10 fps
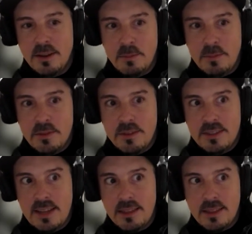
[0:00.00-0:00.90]
the
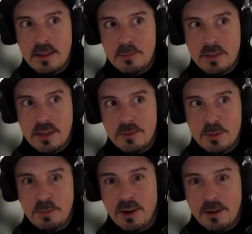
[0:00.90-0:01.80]
set themselves
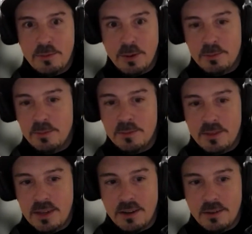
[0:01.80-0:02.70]
apart from
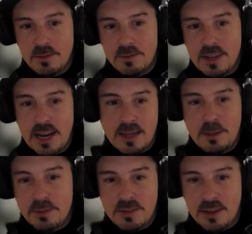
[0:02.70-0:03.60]
you know
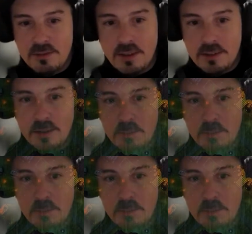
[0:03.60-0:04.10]
90% of other